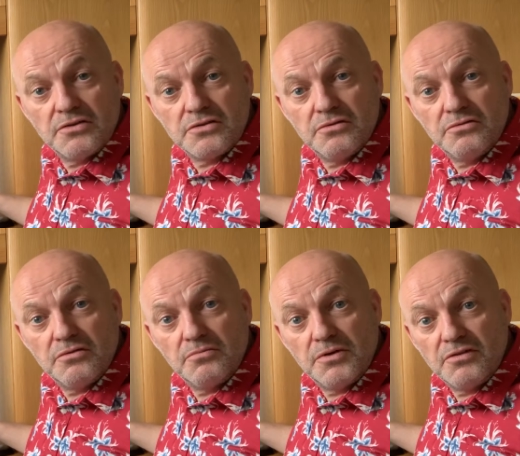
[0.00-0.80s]

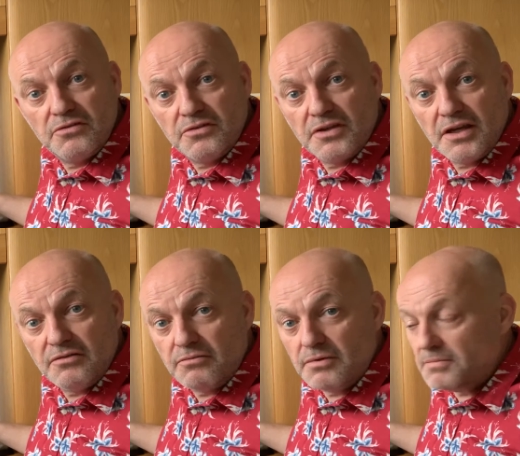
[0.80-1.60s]
200 words a day
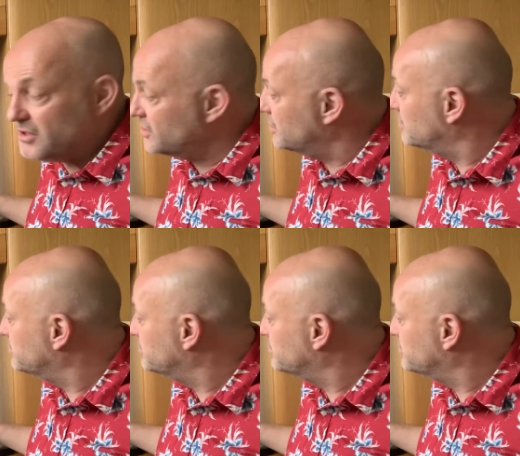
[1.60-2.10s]
of rubbish.